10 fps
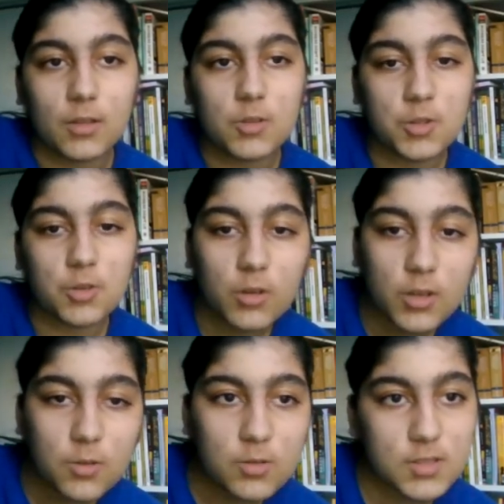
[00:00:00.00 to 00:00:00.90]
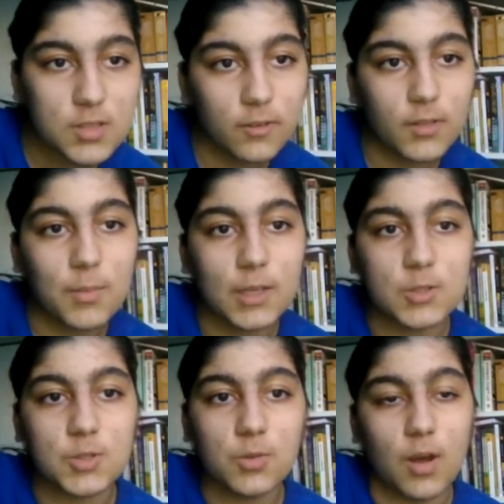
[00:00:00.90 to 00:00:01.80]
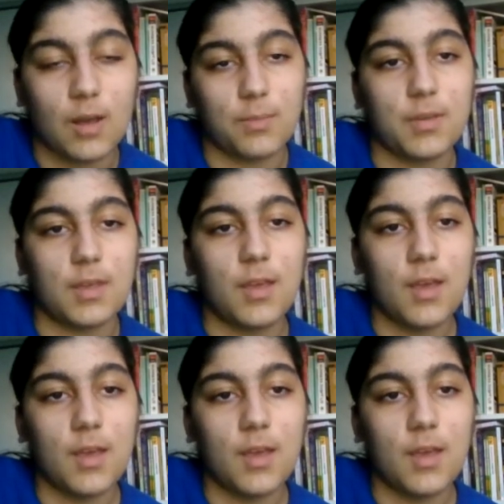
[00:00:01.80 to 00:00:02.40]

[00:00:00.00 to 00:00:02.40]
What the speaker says: You should only do stuff that makes you happy.